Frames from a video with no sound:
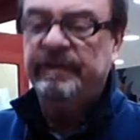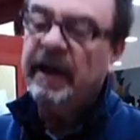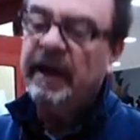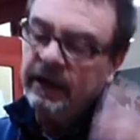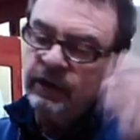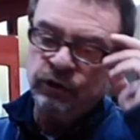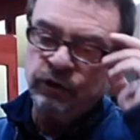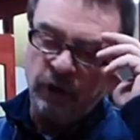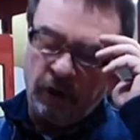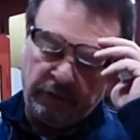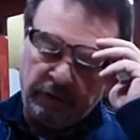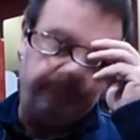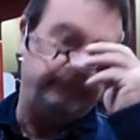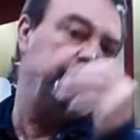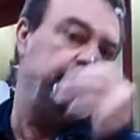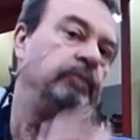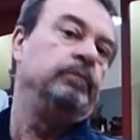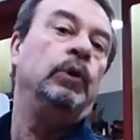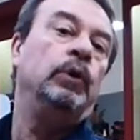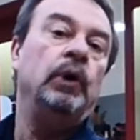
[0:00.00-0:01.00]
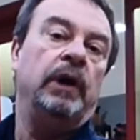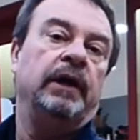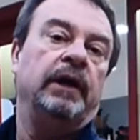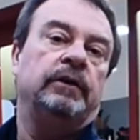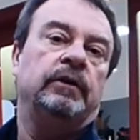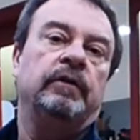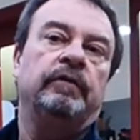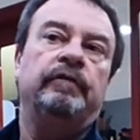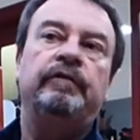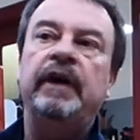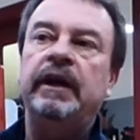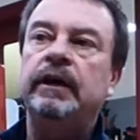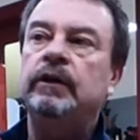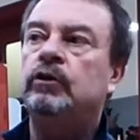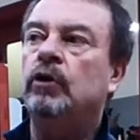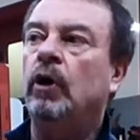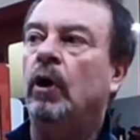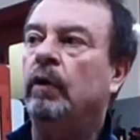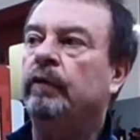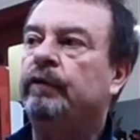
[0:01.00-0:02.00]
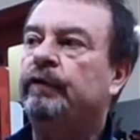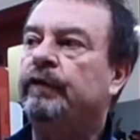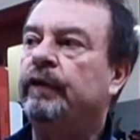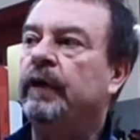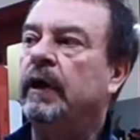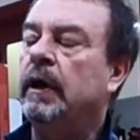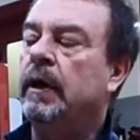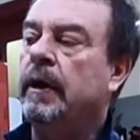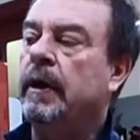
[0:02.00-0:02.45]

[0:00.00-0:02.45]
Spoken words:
a very tough bullet, very tough,